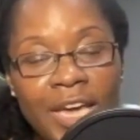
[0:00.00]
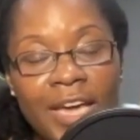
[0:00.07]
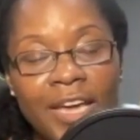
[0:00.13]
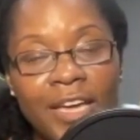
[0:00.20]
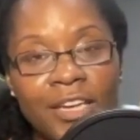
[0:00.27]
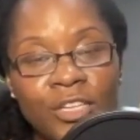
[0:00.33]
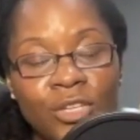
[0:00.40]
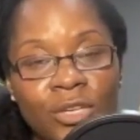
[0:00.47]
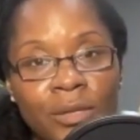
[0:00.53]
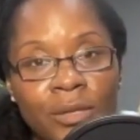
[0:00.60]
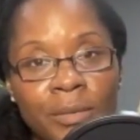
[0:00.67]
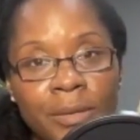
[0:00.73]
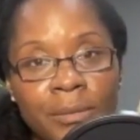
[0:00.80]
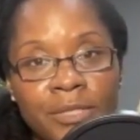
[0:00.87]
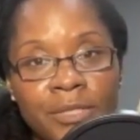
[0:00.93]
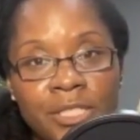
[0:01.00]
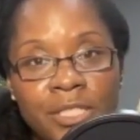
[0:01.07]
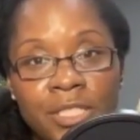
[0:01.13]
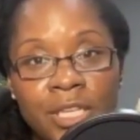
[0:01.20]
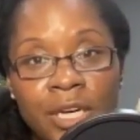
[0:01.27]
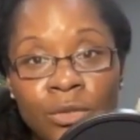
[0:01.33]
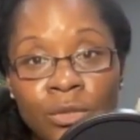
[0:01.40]
And you're going to be able to
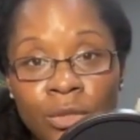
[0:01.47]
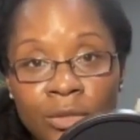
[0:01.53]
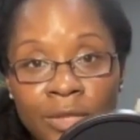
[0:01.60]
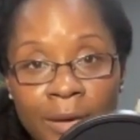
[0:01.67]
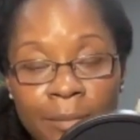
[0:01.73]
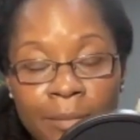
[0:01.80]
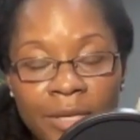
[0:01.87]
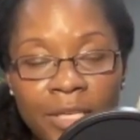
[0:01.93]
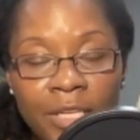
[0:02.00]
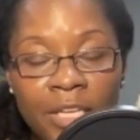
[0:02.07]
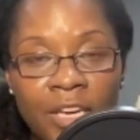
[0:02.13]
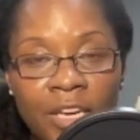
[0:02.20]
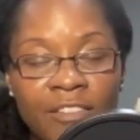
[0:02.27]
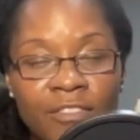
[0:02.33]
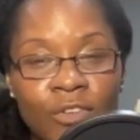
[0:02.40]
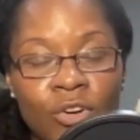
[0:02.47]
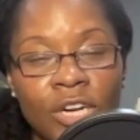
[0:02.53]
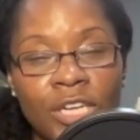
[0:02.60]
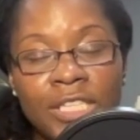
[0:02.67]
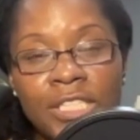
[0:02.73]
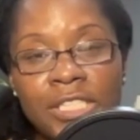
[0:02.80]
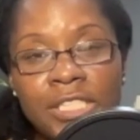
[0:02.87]
download that PDF or
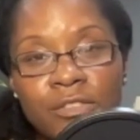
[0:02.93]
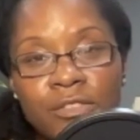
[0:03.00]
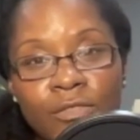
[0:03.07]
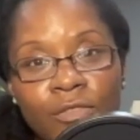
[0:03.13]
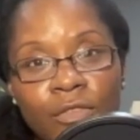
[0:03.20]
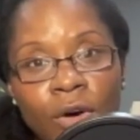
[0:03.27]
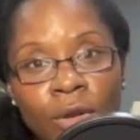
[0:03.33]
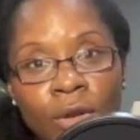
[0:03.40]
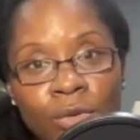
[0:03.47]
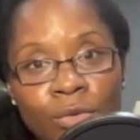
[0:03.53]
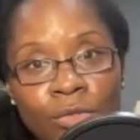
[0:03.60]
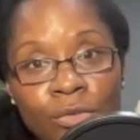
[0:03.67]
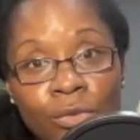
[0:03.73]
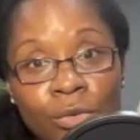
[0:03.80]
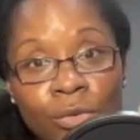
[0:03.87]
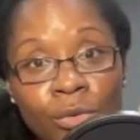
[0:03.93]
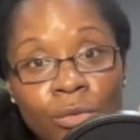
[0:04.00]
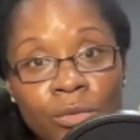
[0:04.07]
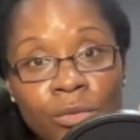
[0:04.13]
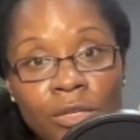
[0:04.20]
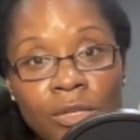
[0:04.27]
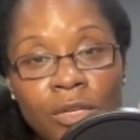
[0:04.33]
at least follow
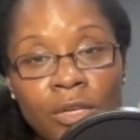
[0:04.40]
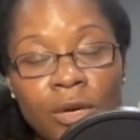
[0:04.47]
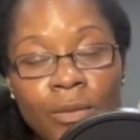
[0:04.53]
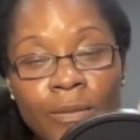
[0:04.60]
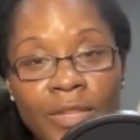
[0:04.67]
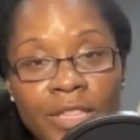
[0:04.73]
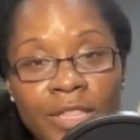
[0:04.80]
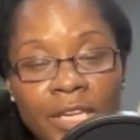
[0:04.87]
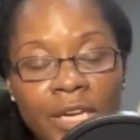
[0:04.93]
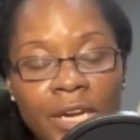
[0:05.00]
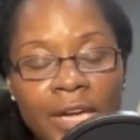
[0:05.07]
through with it.